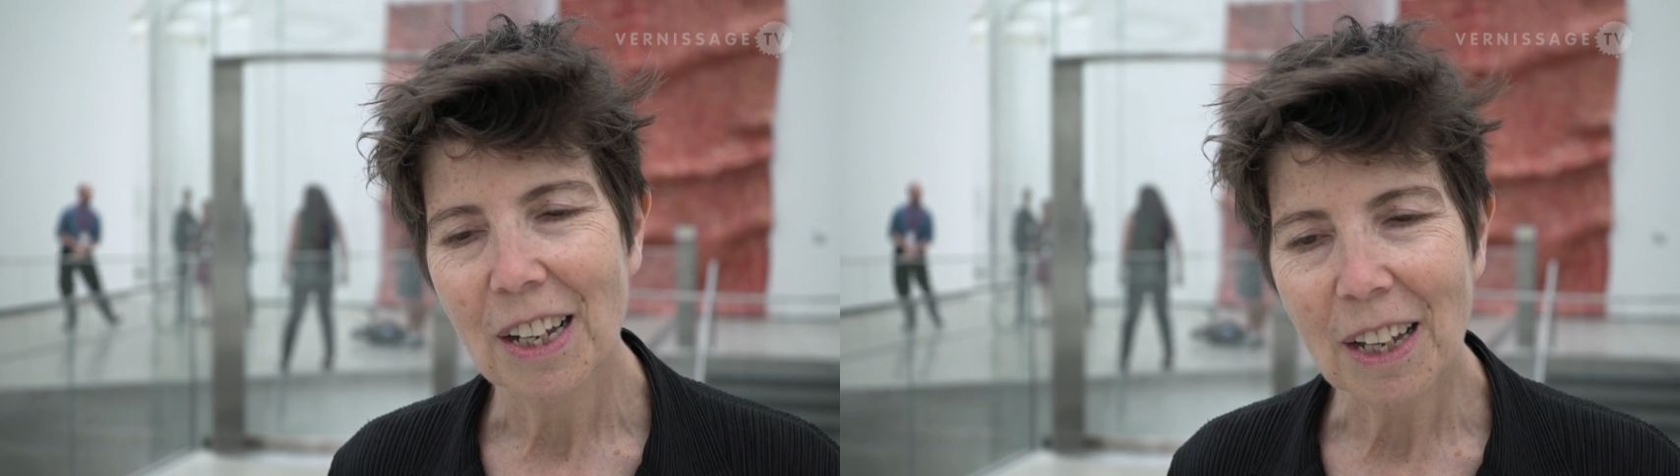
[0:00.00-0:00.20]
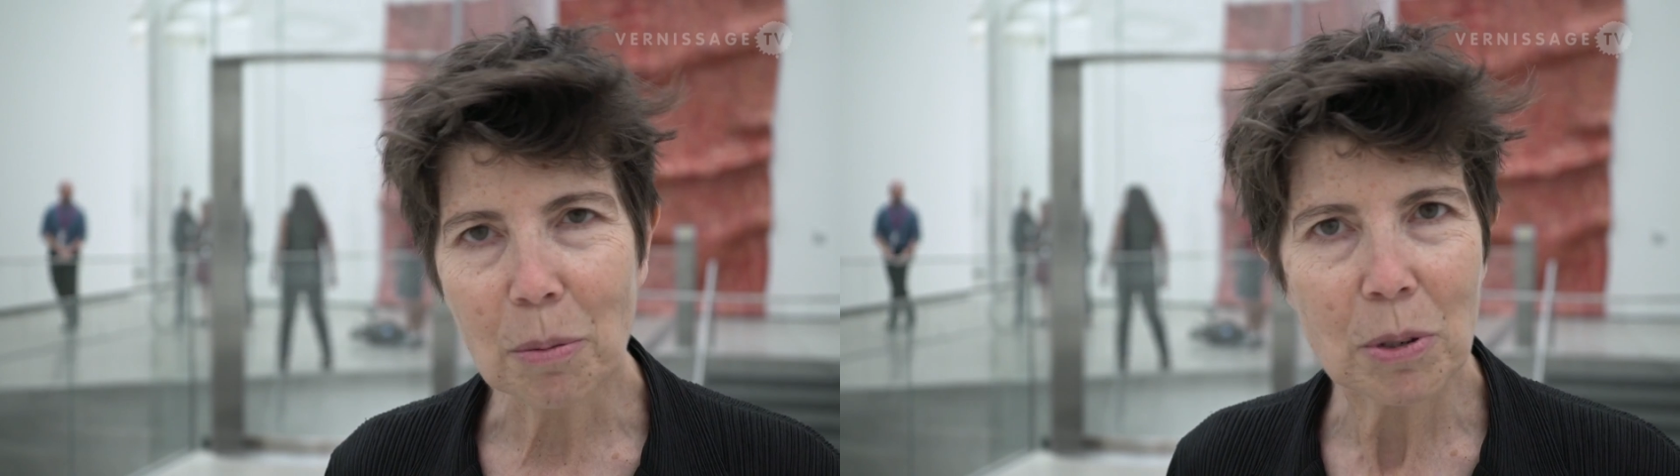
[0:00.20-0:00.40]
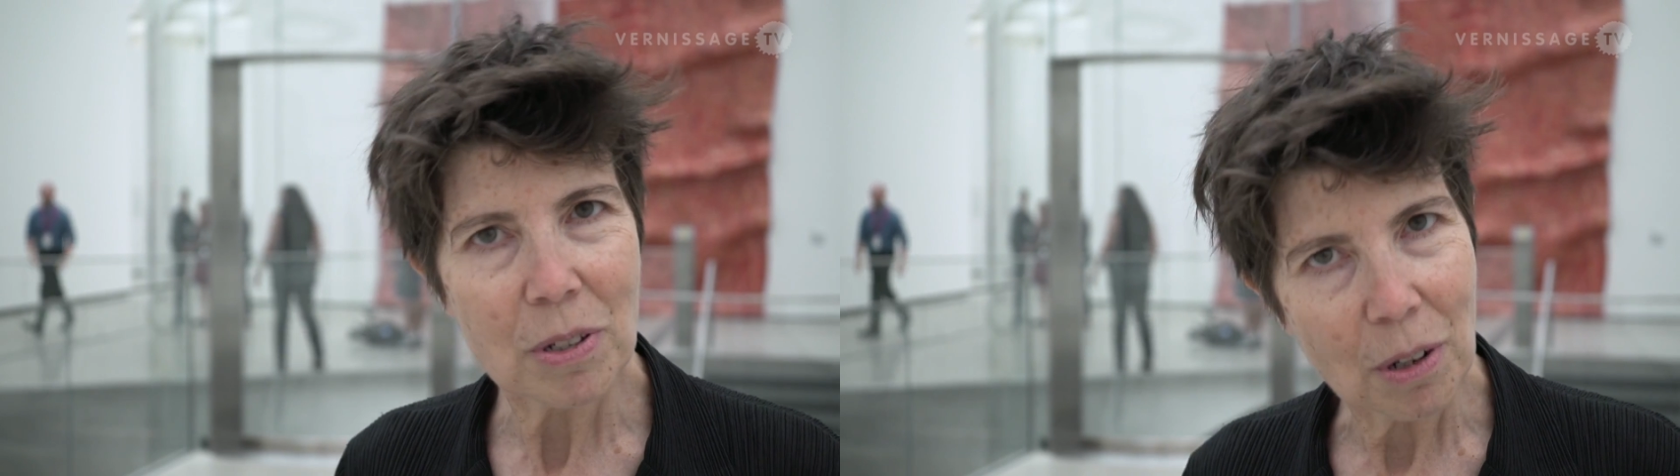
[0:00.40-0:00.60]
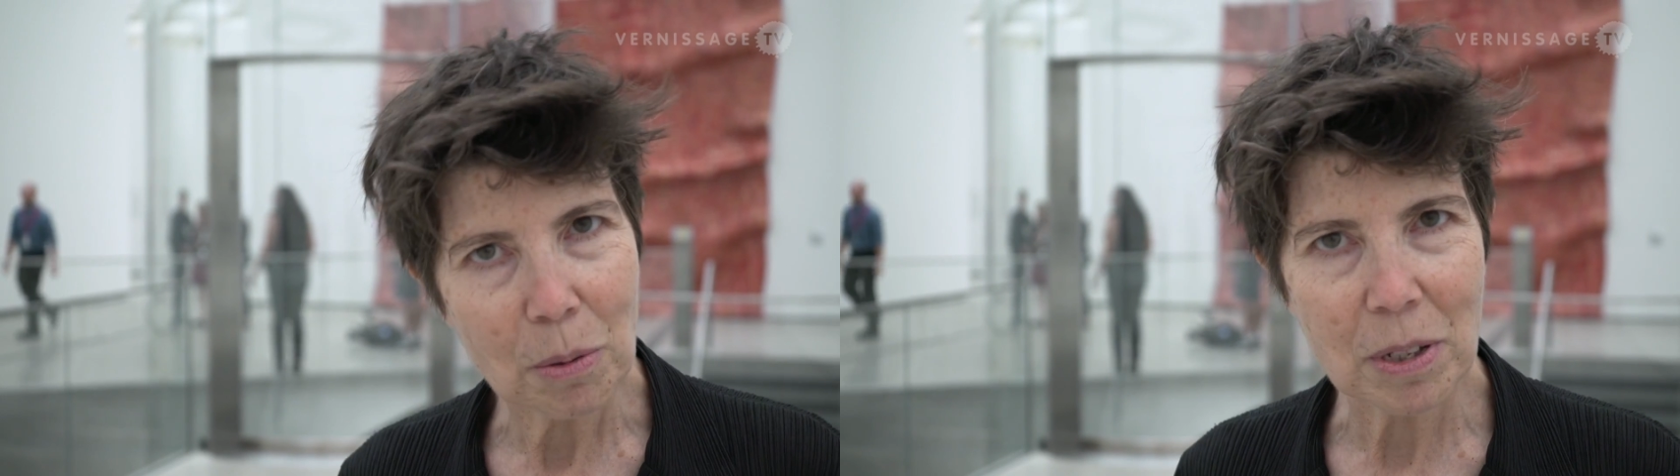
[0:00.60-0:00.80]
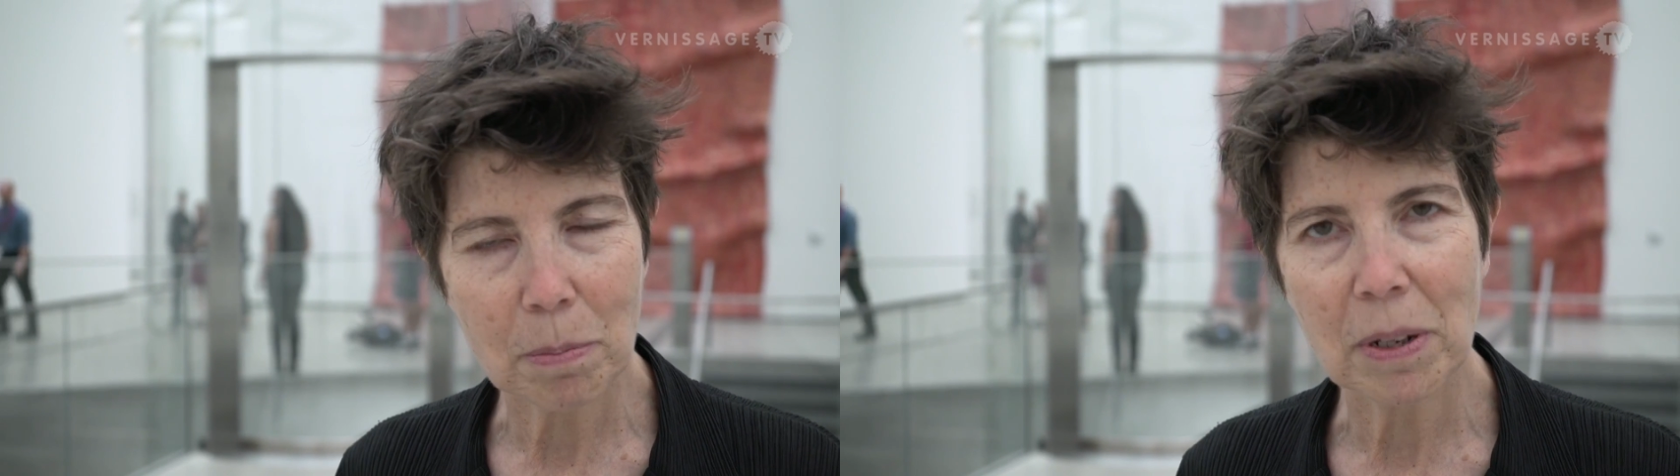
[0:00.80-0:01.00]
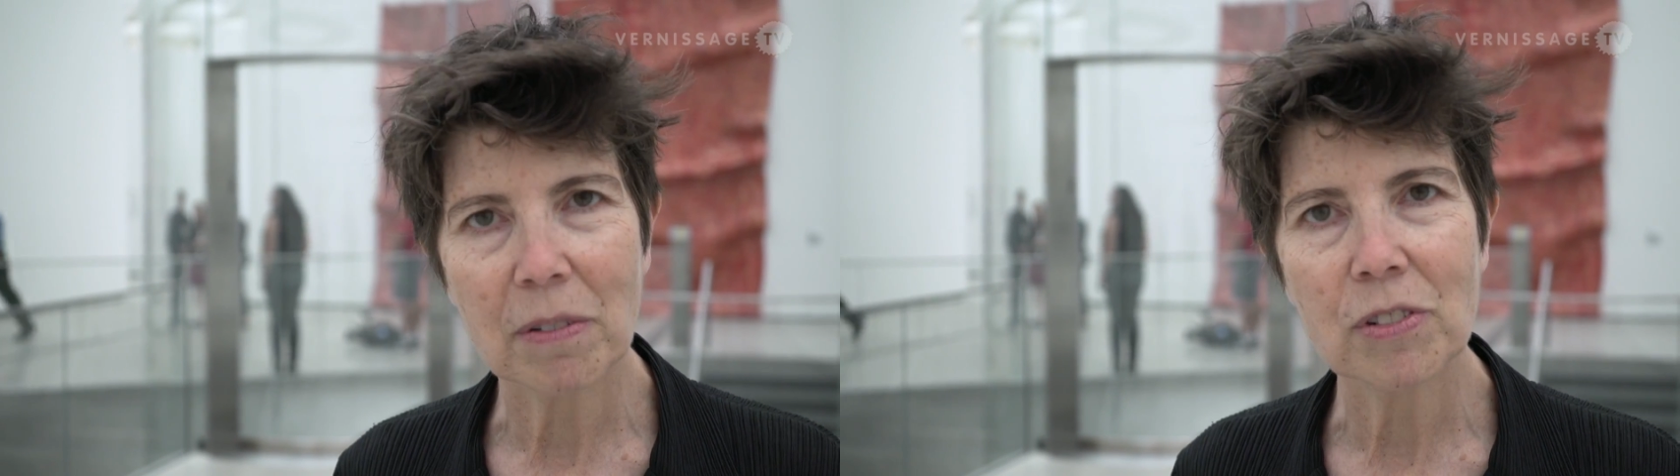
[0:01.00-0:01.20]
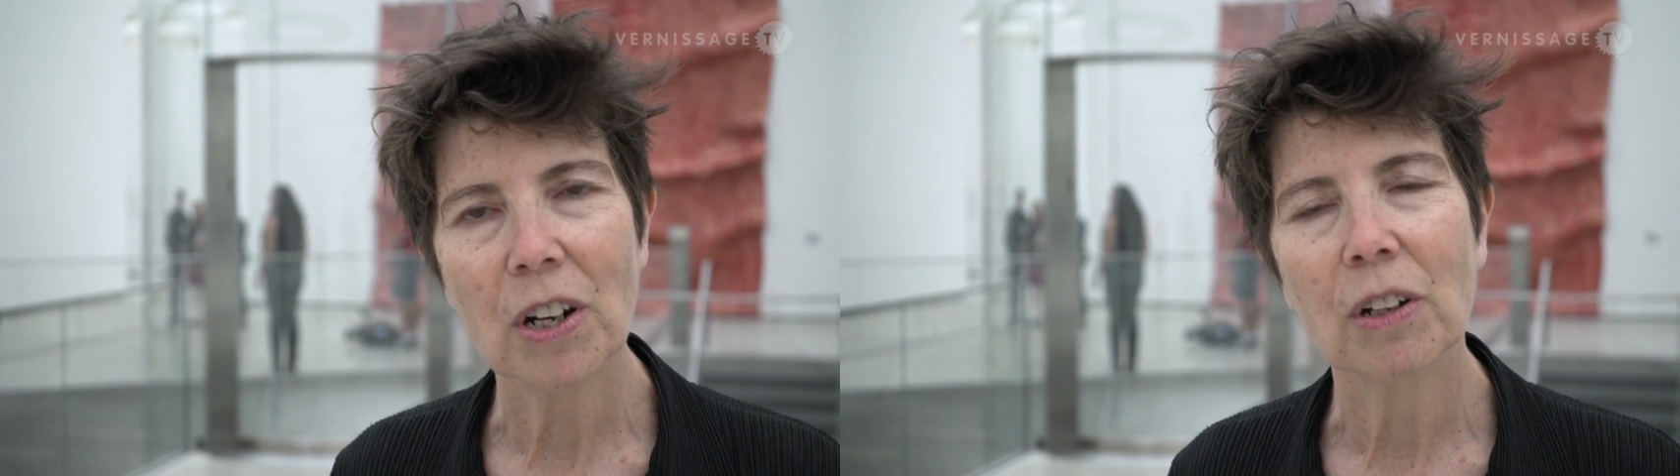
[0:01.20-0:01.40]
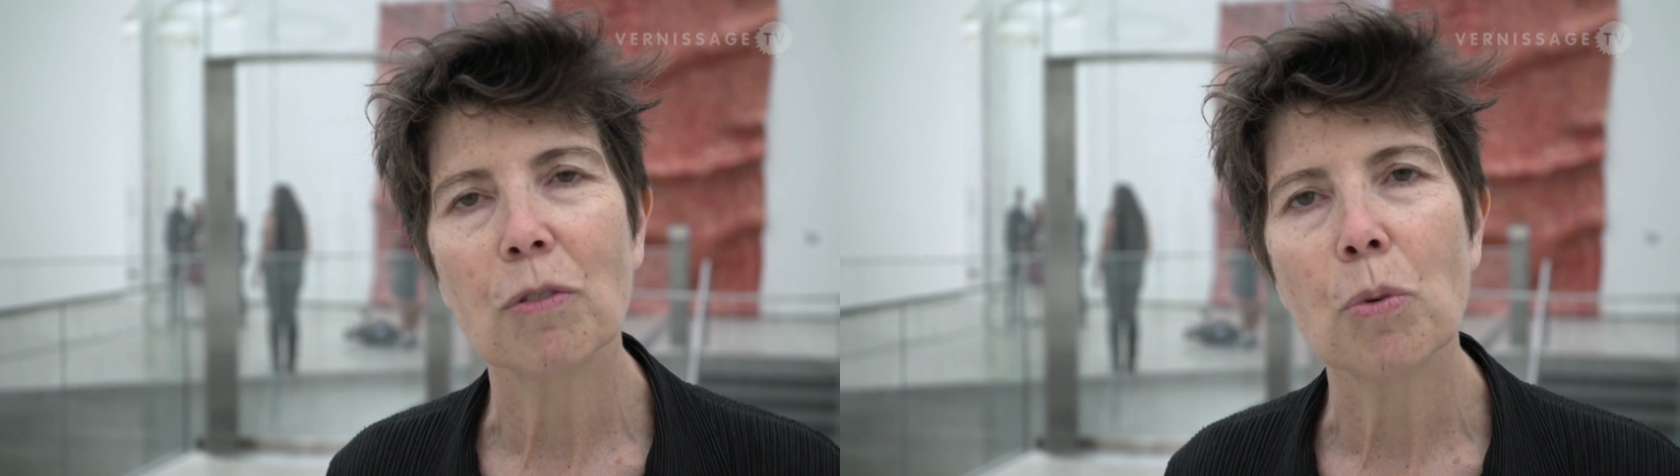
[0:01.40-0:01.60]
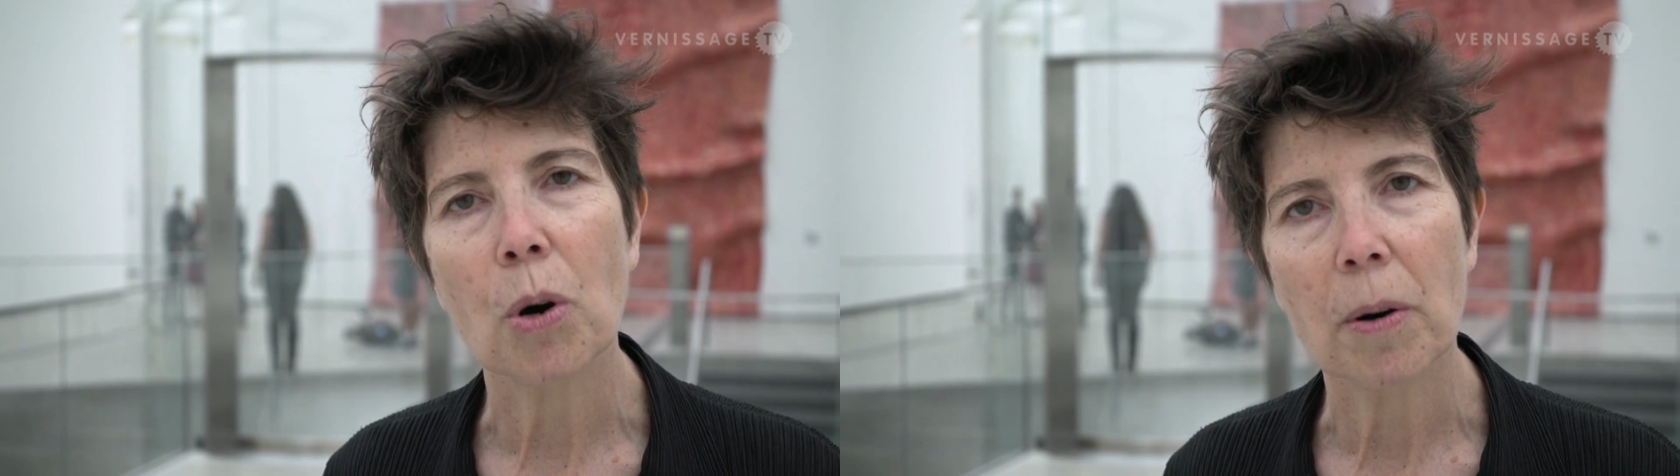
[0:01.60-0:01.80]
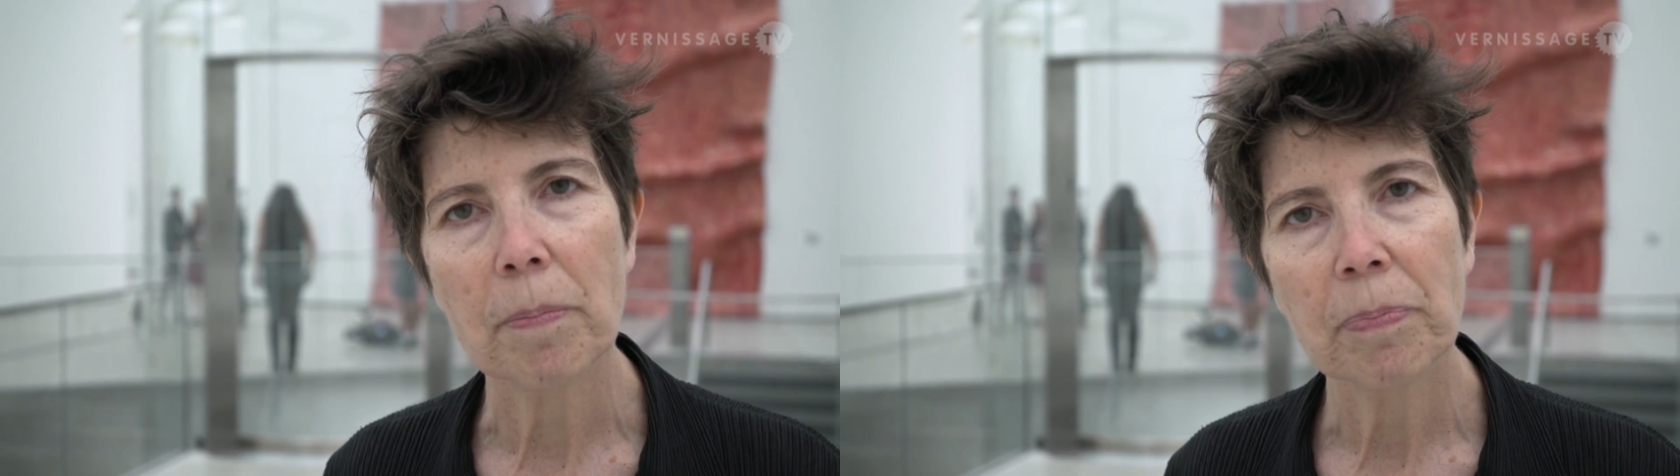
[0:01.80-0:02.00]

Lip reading: it was always a bit of tug of war.